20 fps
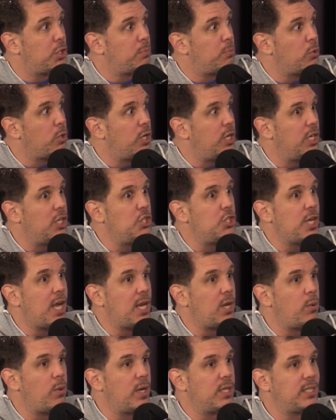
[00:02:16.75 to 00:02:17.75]
to put it in
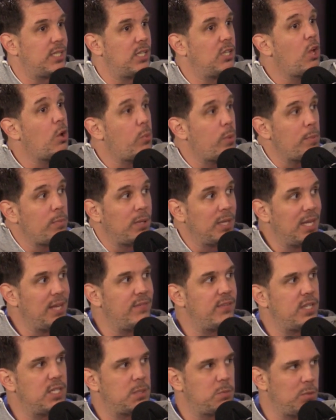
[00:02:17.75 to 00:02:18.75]
January to say, look, we
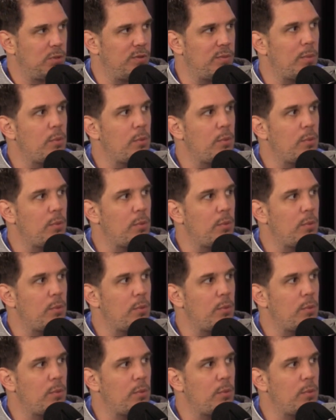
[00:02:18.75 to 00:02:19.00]
believe in this movie.